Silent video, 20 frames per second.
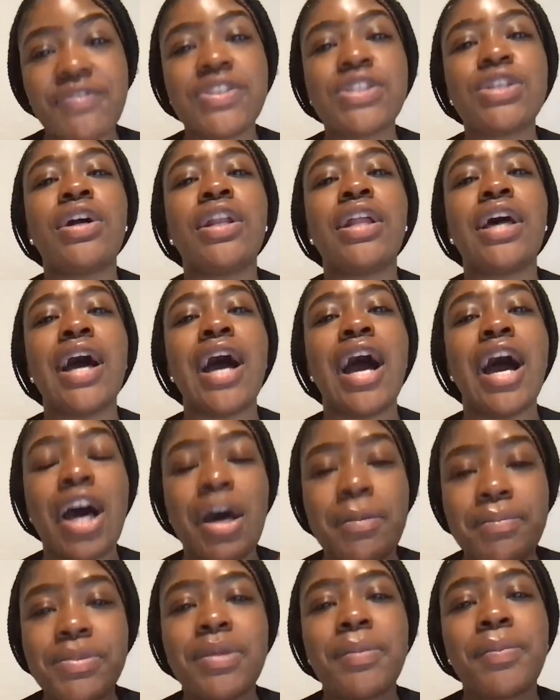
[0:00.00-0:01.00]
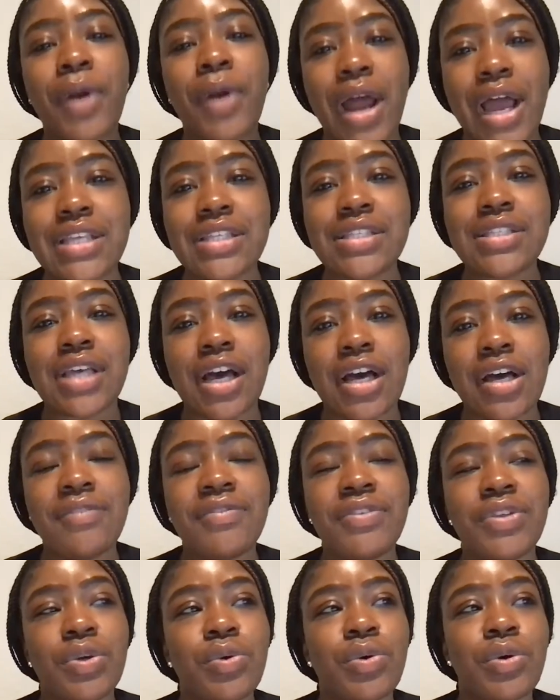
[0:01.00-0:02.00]
It's gonna up the price of
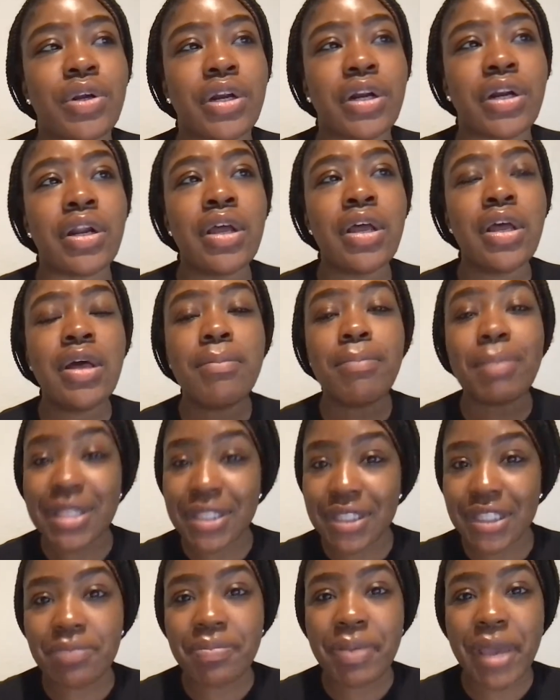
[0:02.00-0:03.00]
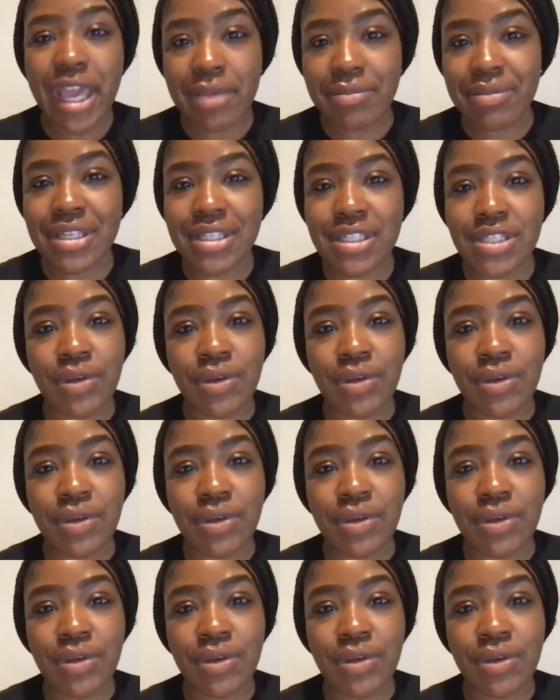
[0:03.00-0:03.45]
your monthly payment.